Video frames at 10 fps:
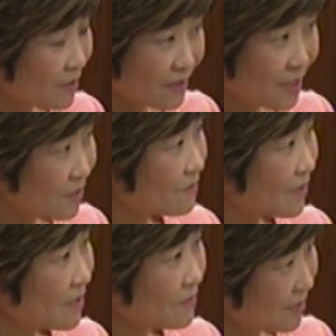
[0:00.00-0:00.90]
next
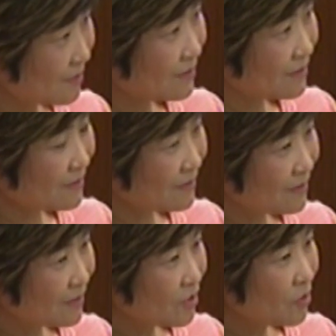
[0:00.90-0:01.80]
5 years,
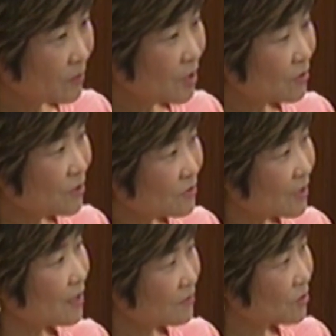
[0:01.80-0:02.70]
we are going to
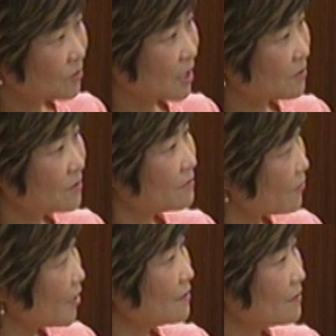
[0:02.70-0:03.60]
have it go down the
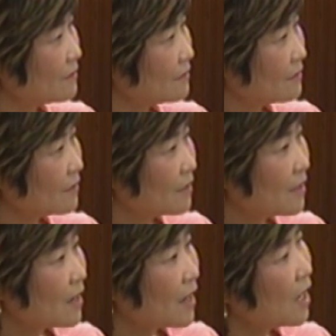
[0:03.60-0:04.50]
drain.
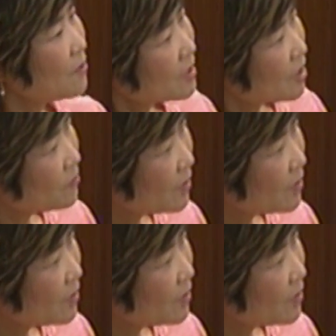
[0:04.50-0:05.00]
How can we